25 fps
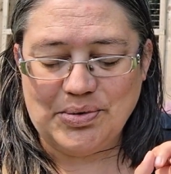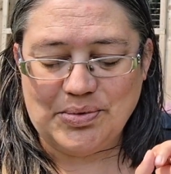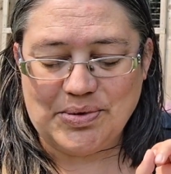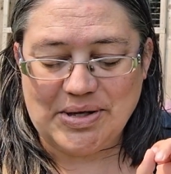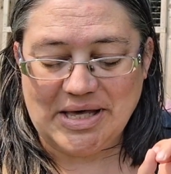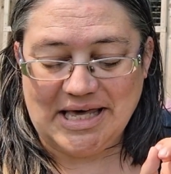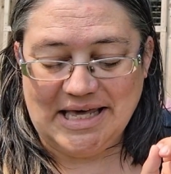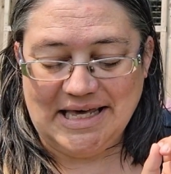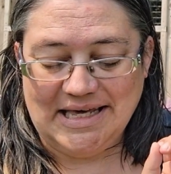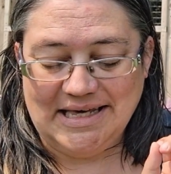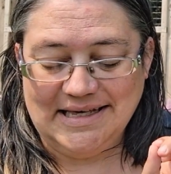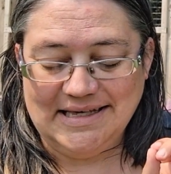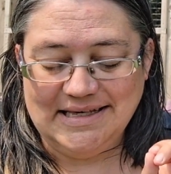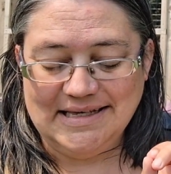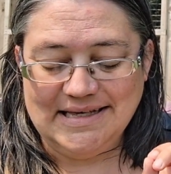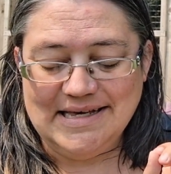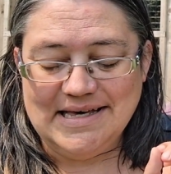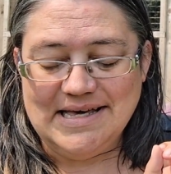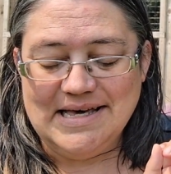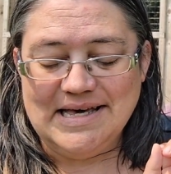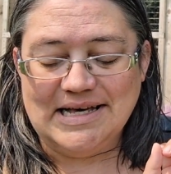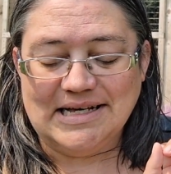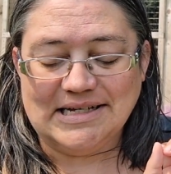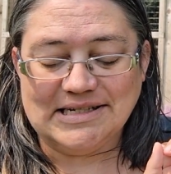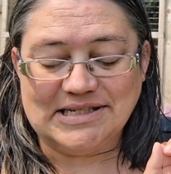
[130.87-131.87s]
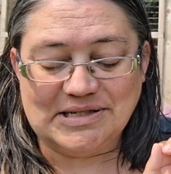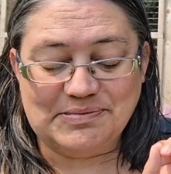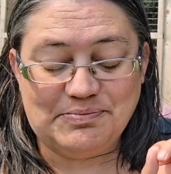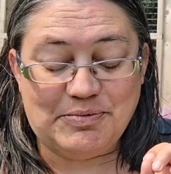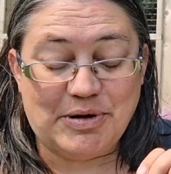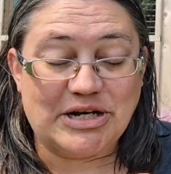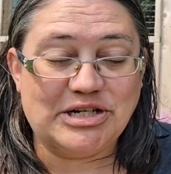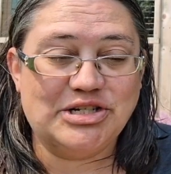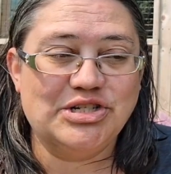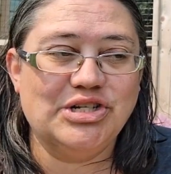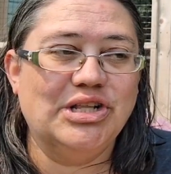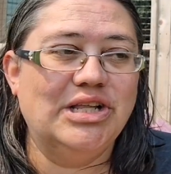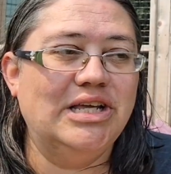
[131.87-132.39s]
okay?
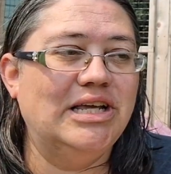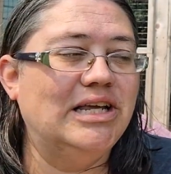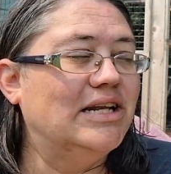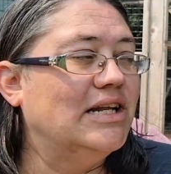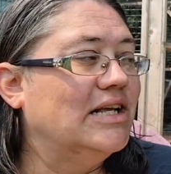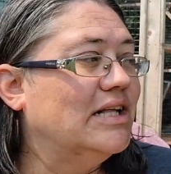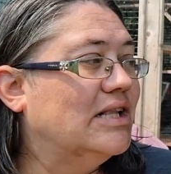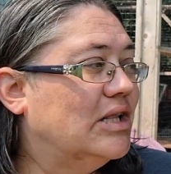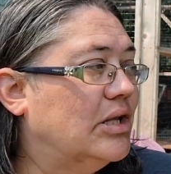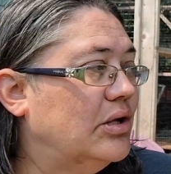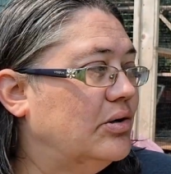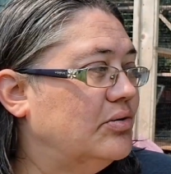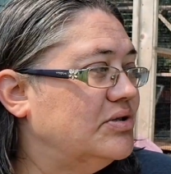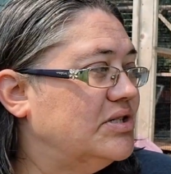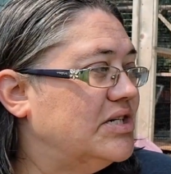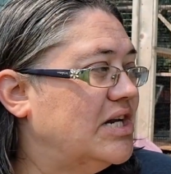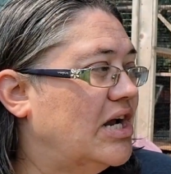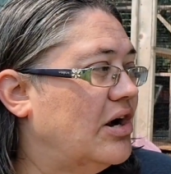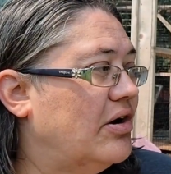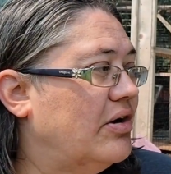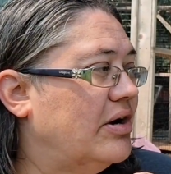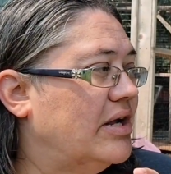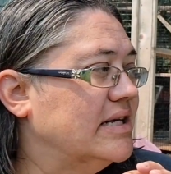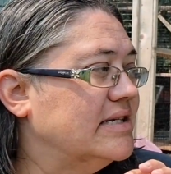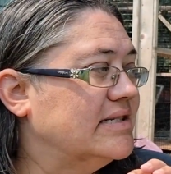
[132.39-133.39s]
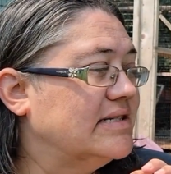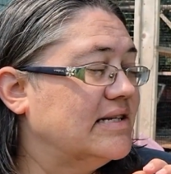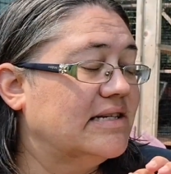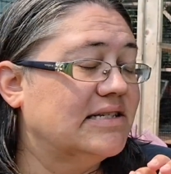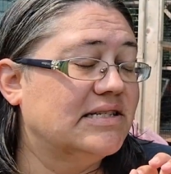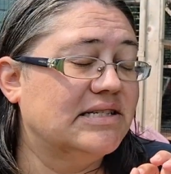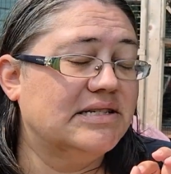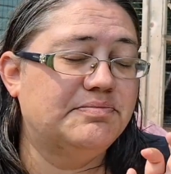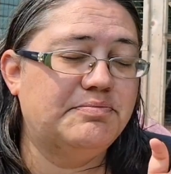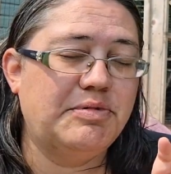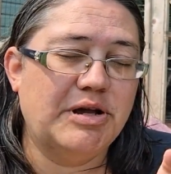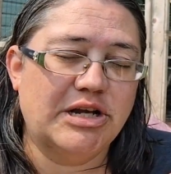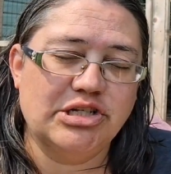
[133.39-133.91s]
Especially in enclosed areas,
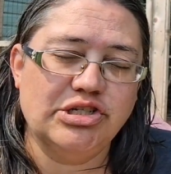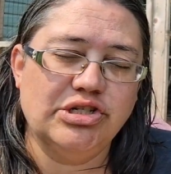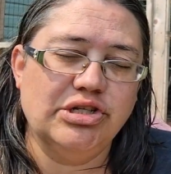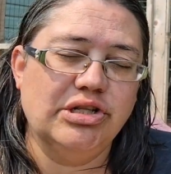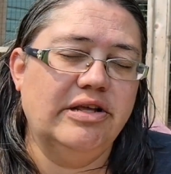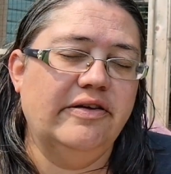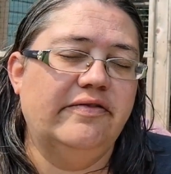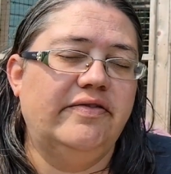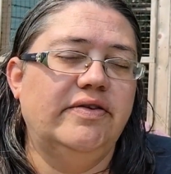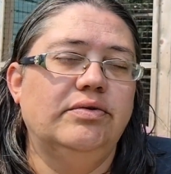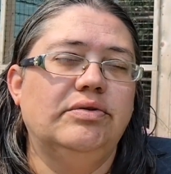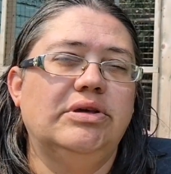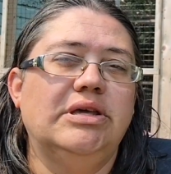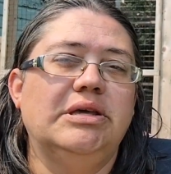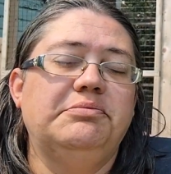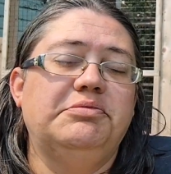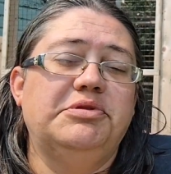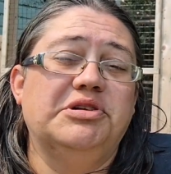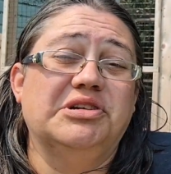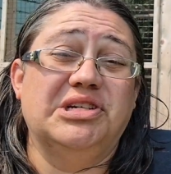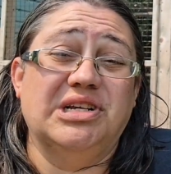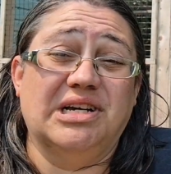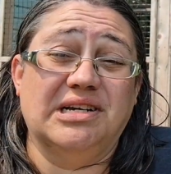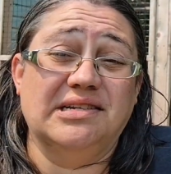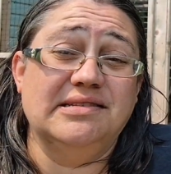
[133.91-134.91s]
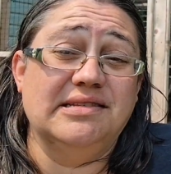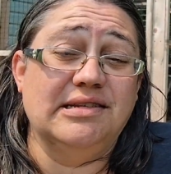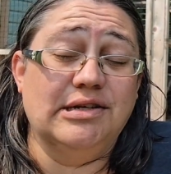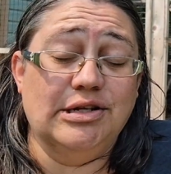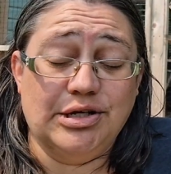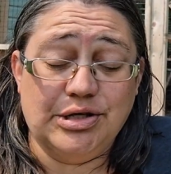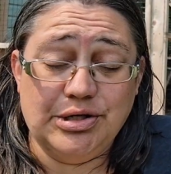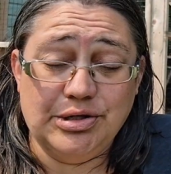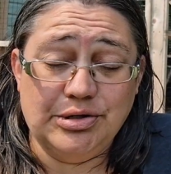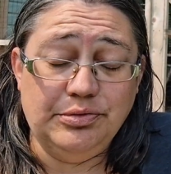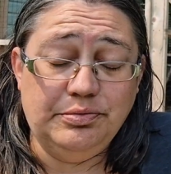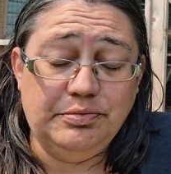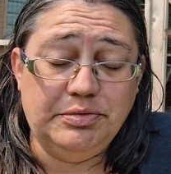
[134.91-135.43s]
especially if you keep your ducks in a
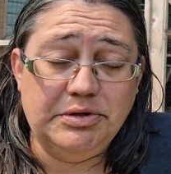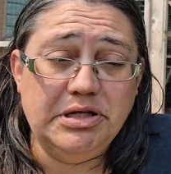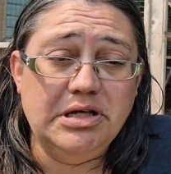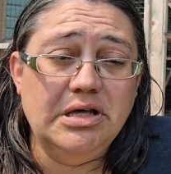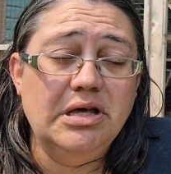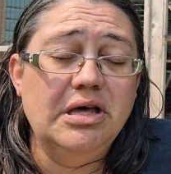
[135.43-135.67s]
coop,